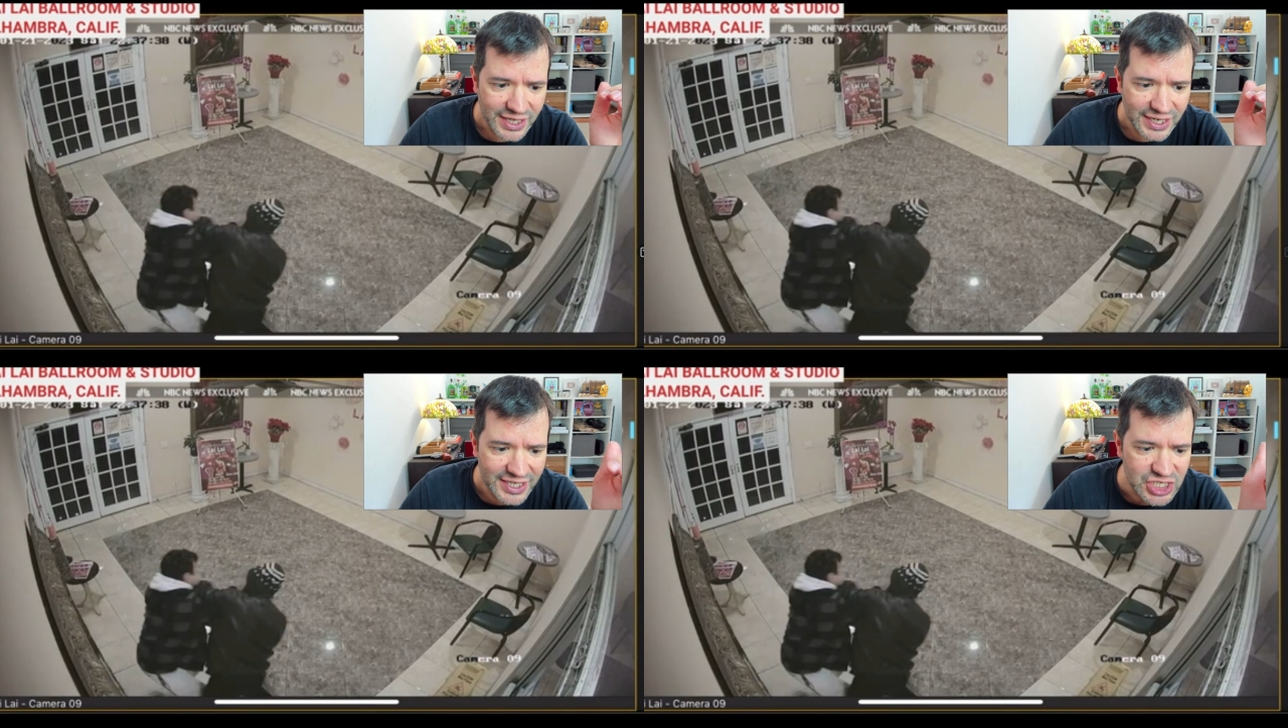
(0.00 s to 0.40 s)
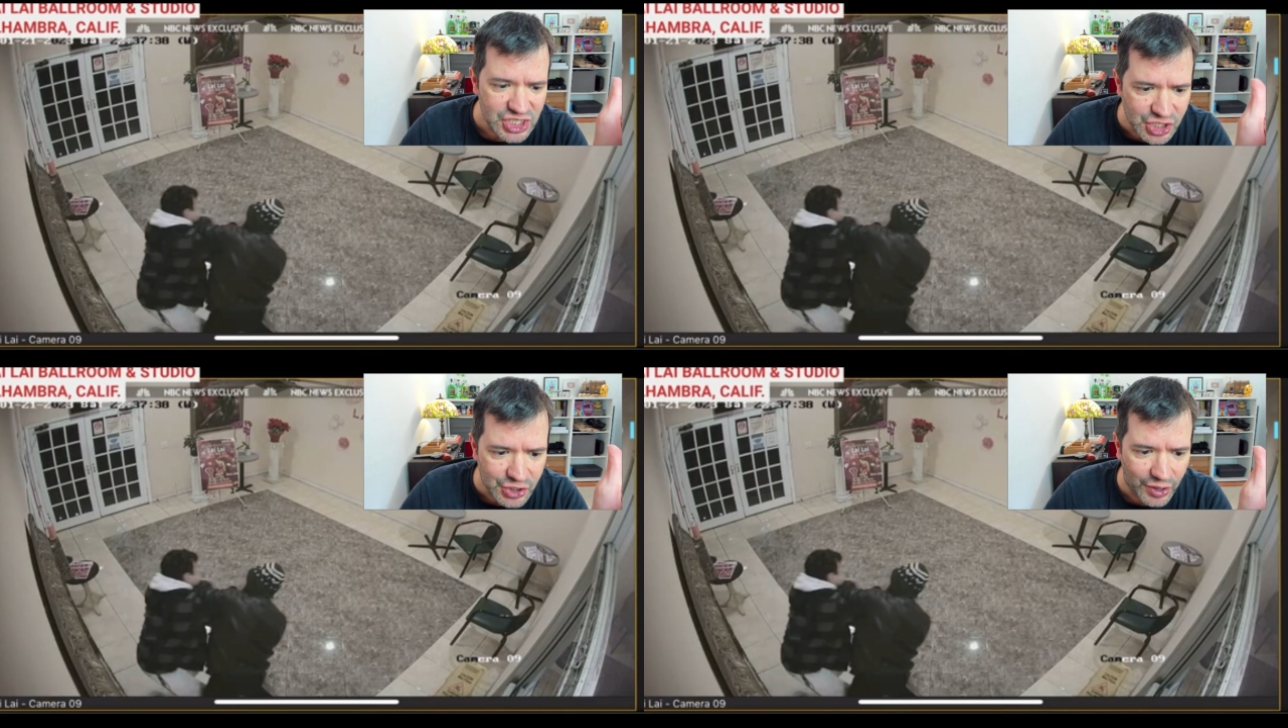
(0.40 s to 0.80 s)
He's
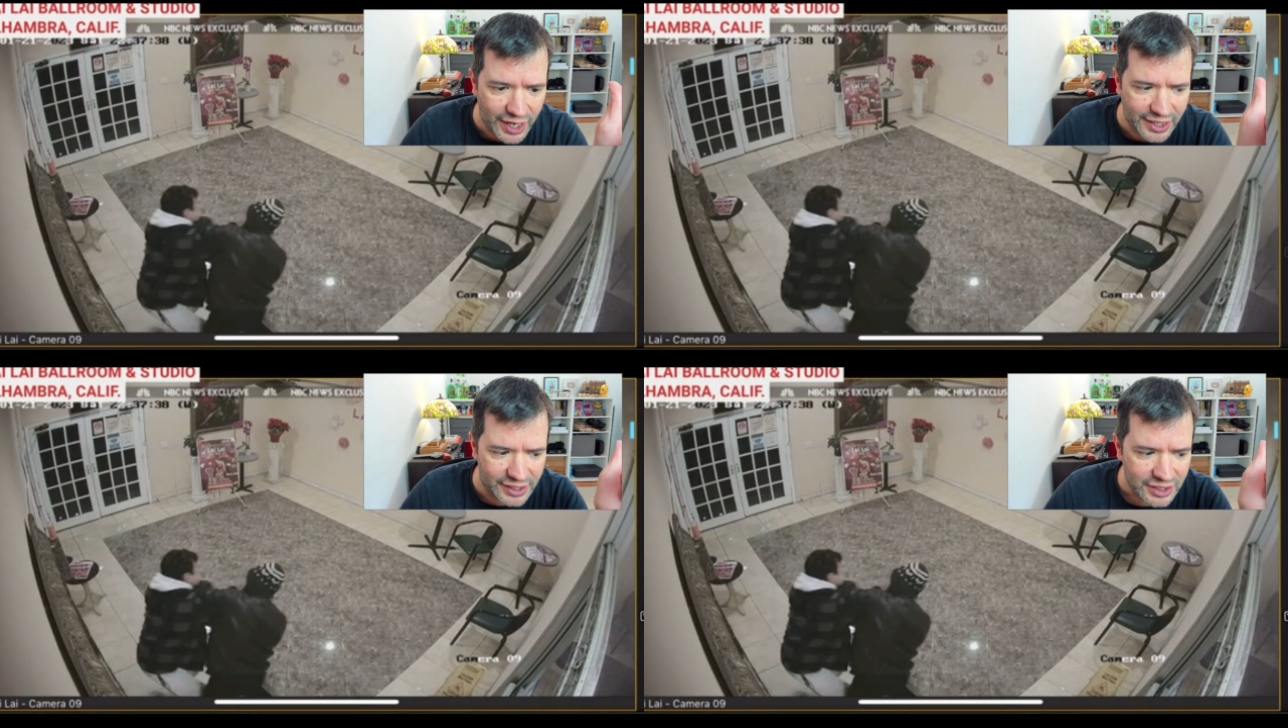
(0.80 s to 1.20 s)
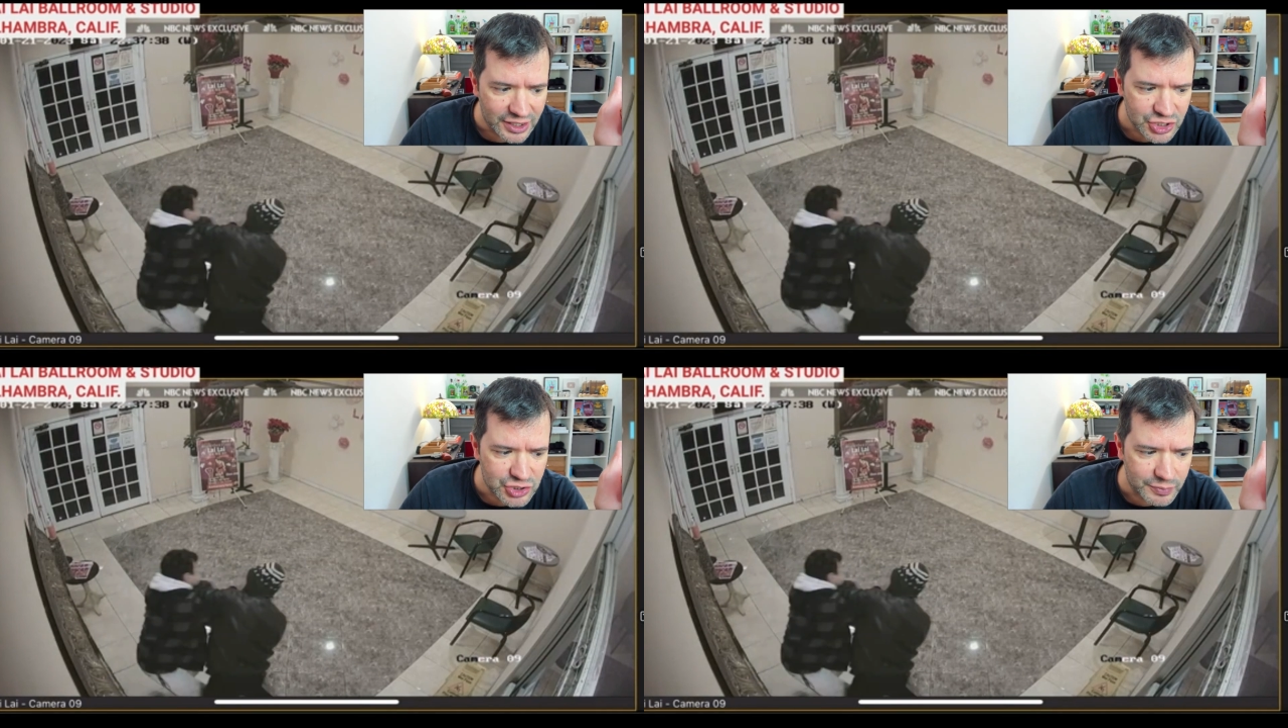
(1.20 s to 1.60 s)
trying
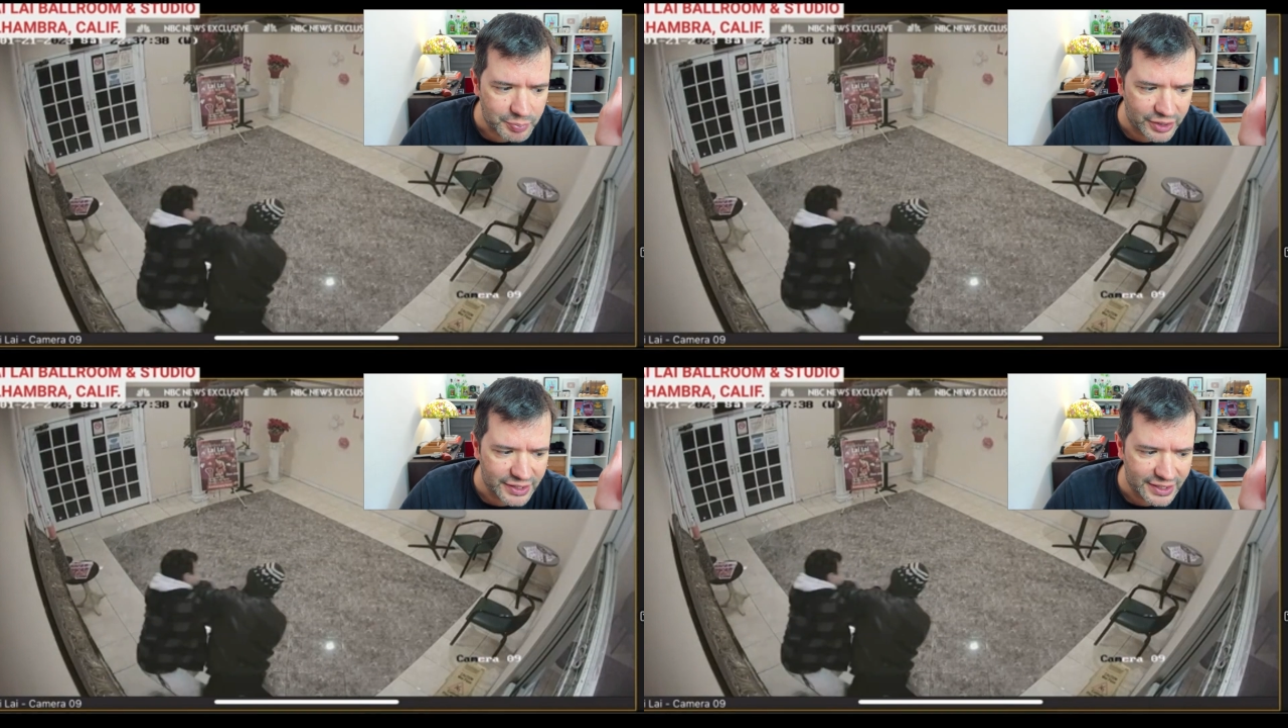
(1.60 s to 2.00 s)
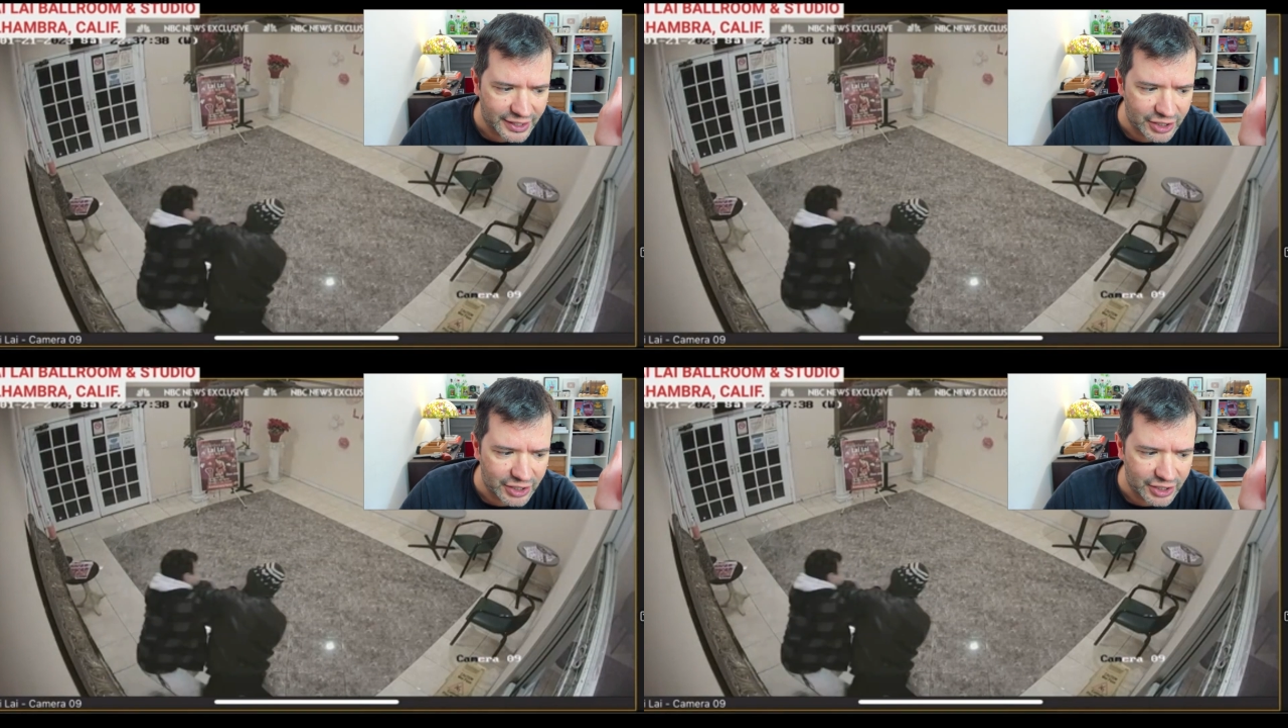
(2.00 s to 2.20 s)
to point the gun.